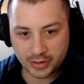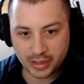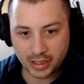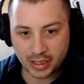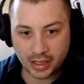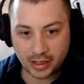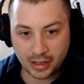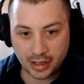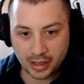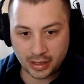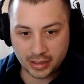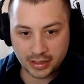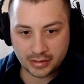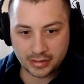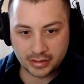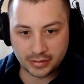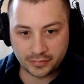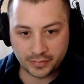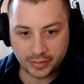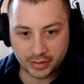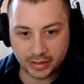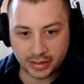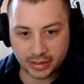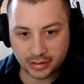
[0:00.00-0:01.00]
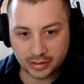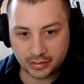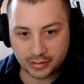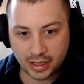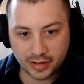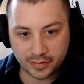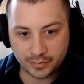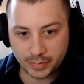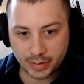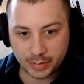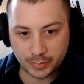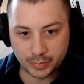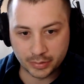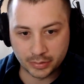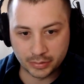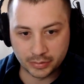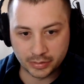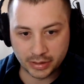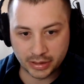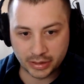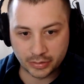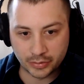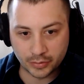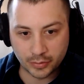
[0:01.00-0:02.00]
which I honestly feel like a lot of
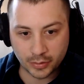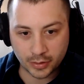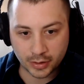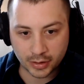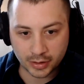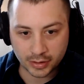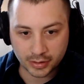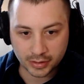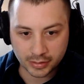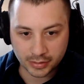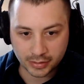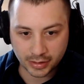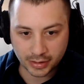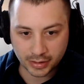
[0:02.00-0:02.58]
people ignore.